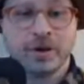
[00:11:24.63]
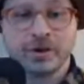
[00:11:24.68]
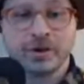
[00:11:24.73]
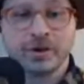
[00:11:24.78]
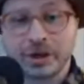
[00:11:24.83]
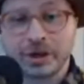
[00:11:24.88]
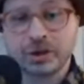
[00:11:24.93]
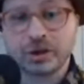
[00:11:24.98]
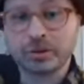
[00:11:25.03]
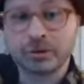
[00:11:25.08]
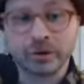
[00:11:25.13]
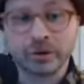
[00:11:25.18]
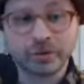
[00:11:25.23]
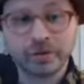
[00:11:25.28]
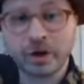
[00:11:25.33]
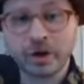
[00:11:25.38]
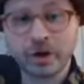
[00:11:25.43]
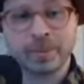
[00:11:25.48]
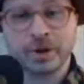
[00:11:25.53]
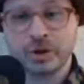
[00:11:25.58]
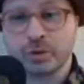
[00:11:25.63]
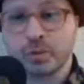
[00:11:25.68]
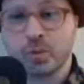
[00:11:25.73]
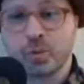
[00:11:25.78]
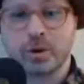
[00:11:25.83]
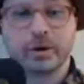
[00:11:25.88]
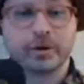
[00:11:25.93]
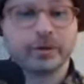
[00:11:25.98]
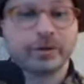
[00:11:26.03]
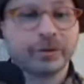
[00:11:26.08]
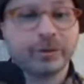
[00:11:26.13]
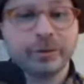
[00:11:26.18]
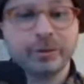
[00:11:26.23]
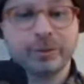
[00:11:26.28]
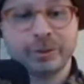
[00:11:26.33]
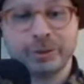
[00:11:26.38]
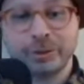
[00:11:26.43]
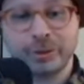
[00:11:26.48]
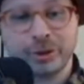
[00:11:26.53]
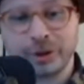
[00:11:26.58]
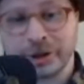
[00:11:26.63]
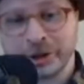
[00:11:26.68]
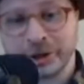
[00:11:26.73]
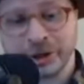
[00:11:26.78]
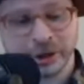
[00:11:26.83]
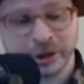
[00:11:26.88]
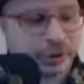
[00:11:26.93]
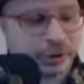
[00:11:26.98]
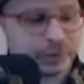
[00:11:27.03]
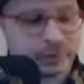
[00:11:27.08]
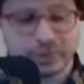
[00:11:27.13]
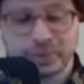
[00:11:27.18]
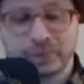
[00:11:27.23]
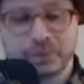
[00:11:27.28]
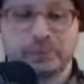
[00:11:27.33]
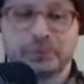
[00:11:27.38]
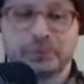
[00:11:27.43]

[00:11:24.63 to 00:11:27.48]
essential and very much worth the